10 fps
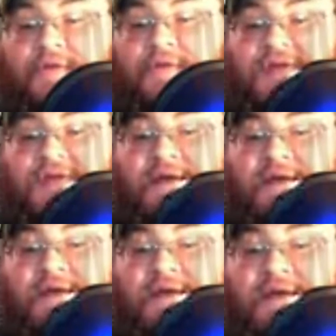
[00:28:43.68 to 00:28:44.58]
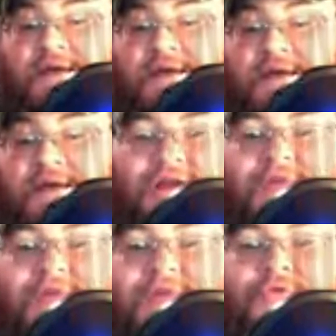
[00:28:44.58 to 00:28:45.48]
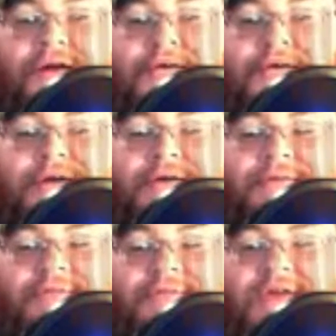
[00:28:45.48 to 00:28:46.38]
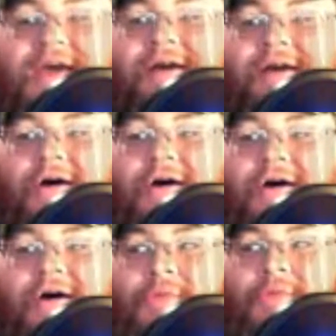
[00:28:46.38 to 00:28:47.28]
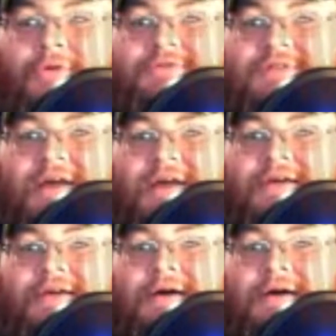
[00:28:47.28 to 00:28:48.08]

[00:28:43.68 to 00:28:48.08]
just kind of sprinkled in everywhere. They are almost like,